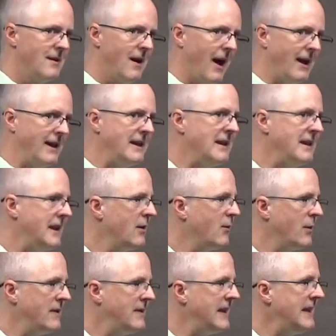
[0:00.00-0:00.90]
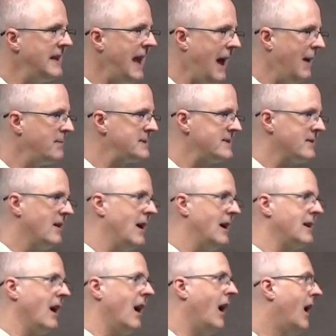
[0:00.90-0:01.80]
I can get within
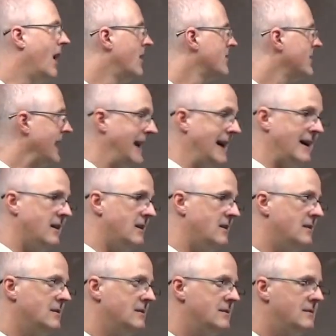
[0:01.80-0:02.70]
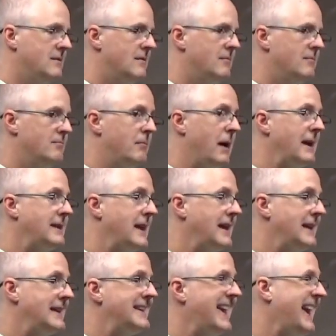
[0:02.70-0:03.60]
epsilon of L by
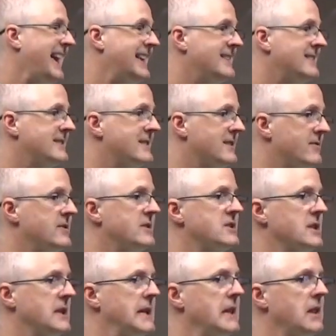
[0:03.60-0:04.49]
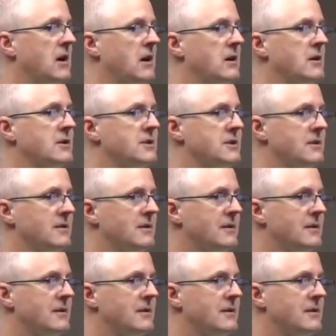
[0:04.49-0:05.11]
taking n sufficiently large.